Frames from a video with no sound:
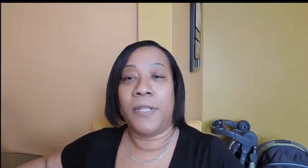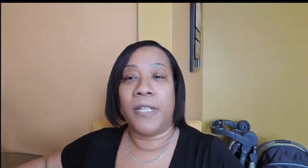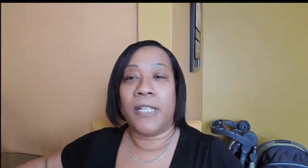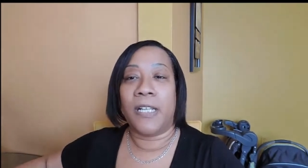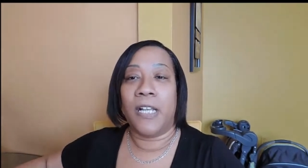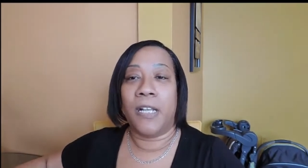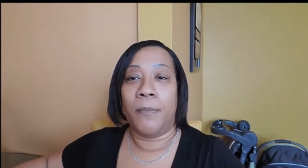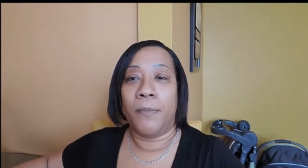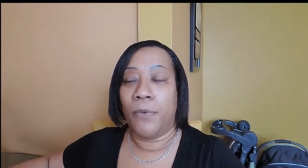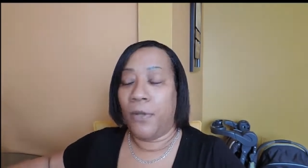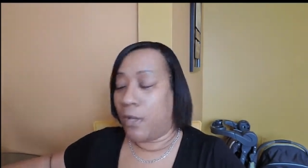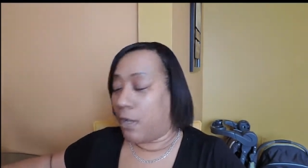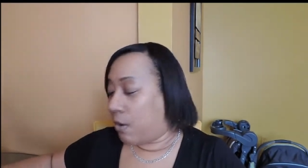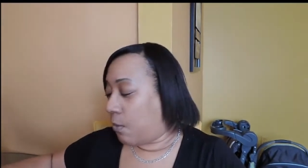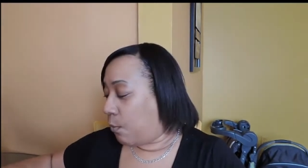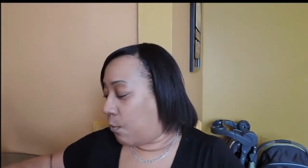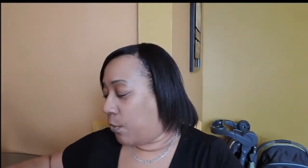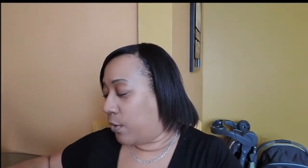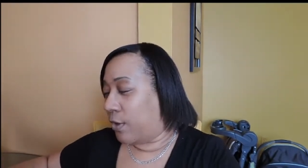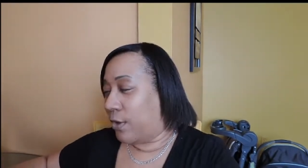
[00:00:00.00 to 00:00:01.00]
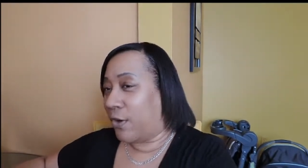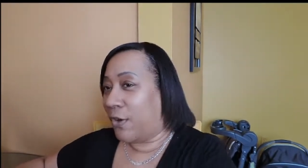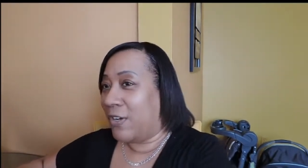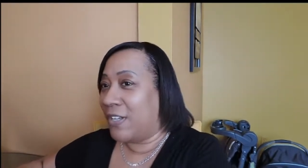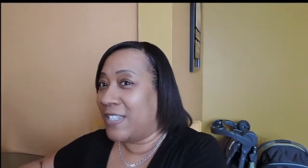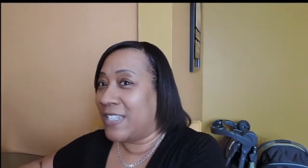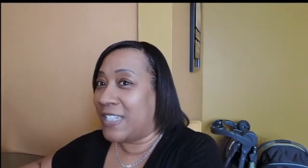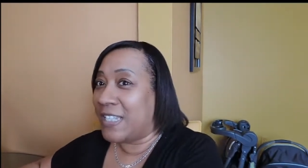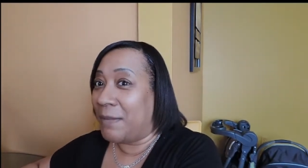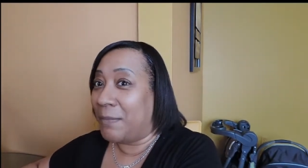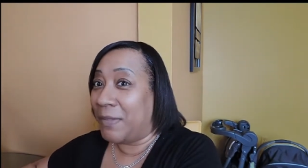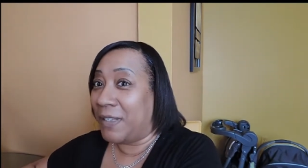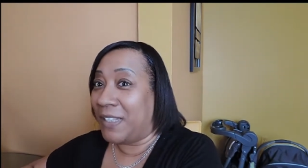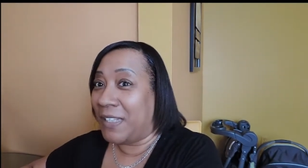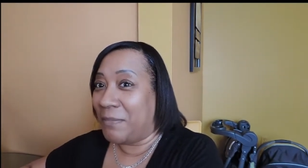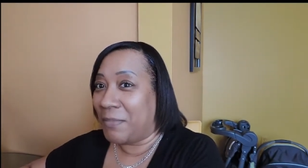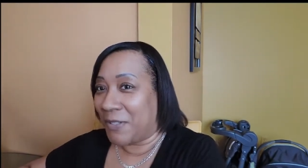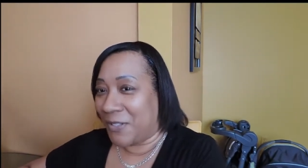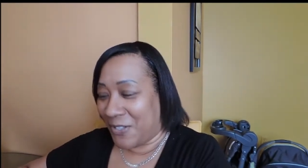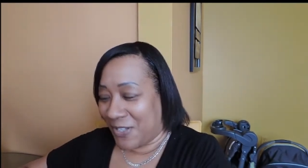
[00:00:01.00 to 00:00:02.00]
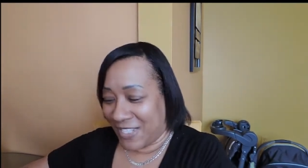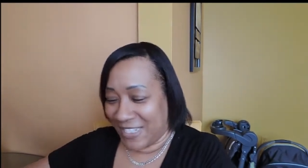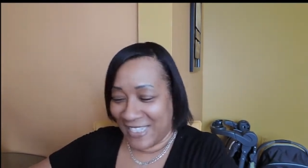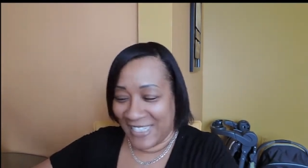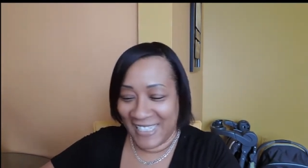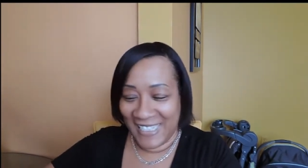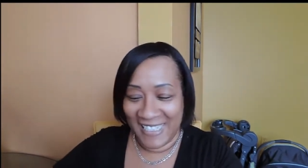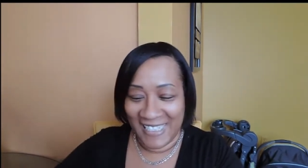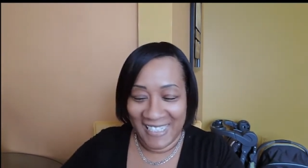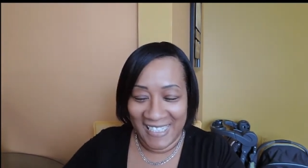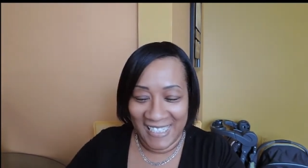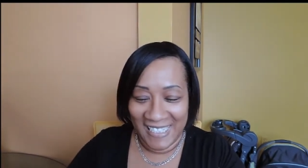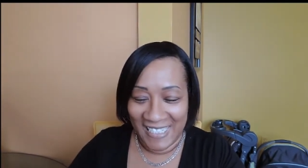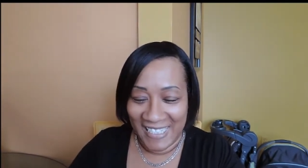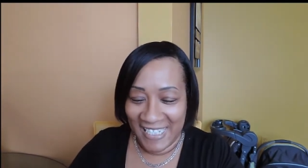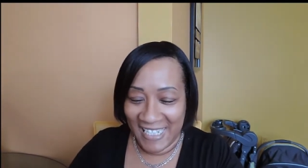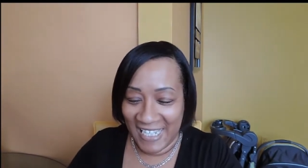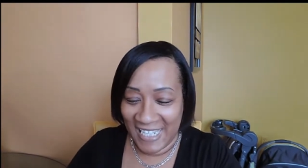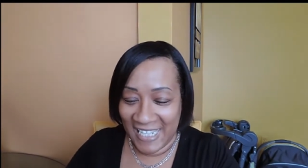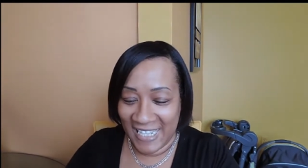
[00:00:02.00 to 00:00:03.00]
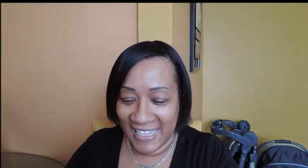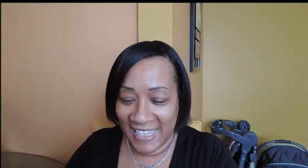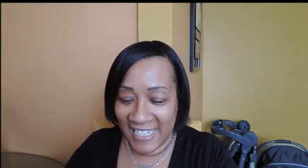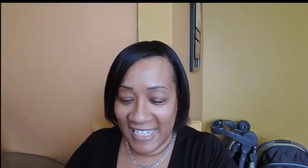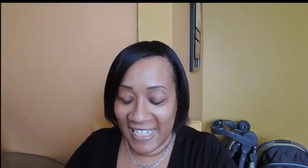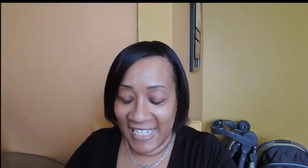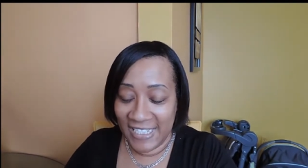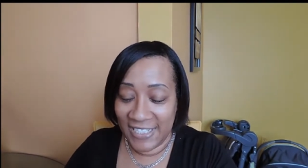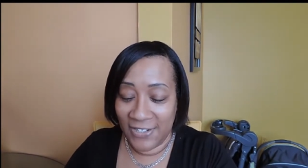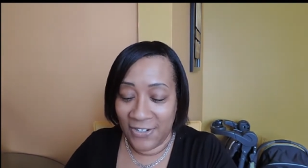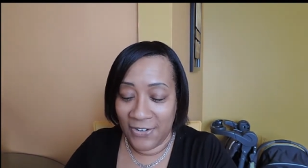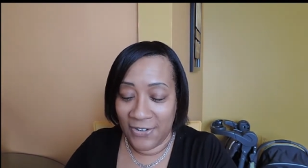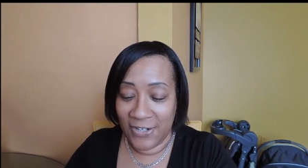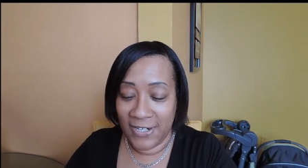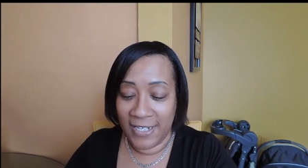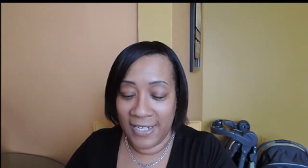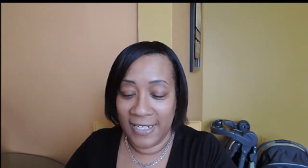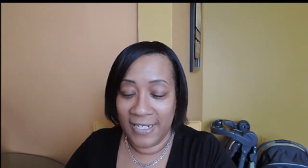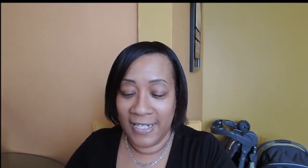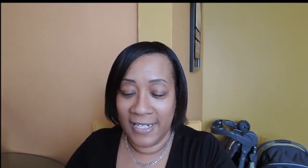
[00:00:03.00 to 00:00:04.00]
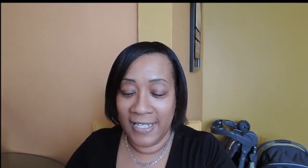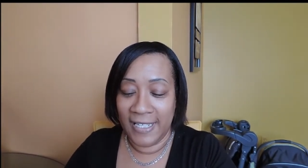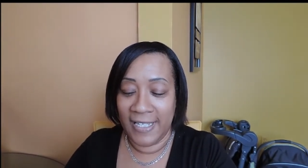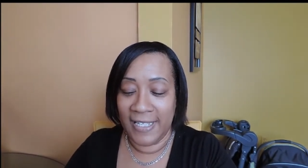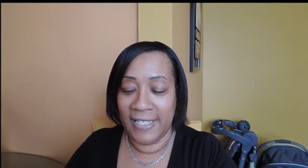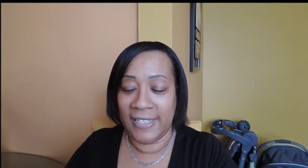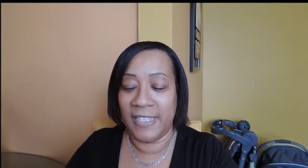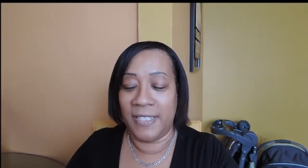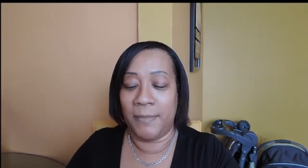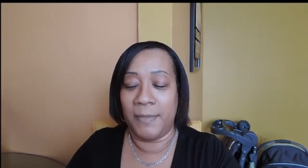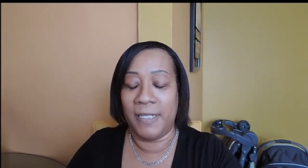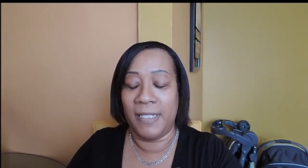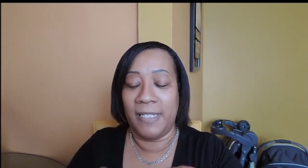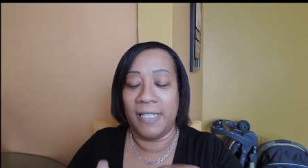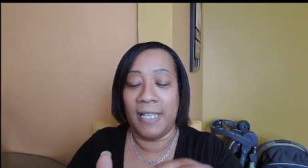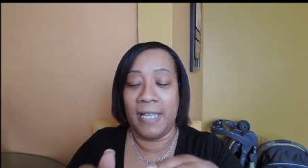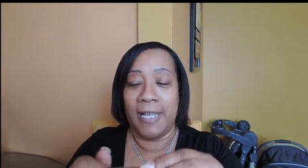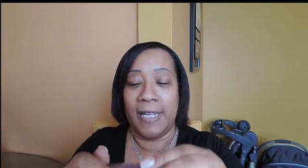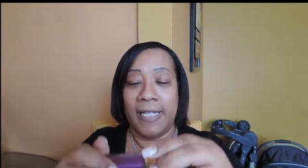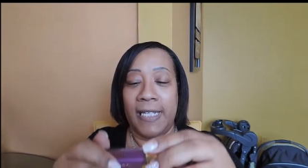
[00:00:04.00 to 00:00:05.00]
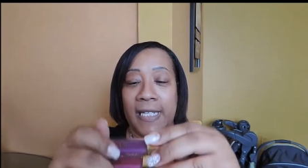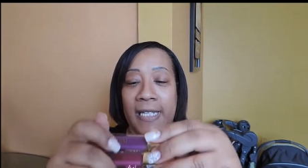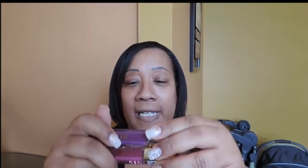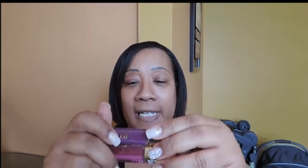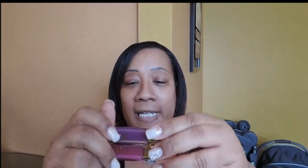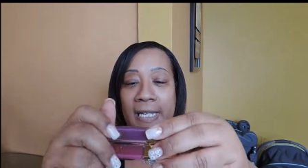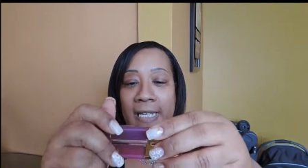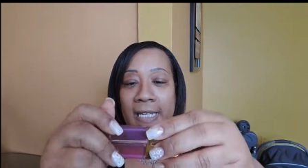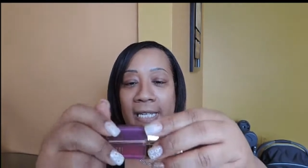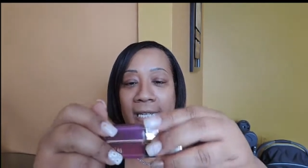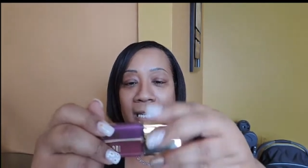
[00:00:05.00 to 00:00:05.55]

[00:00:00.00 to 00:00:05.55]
pick up were some lip glosses and these are the Milani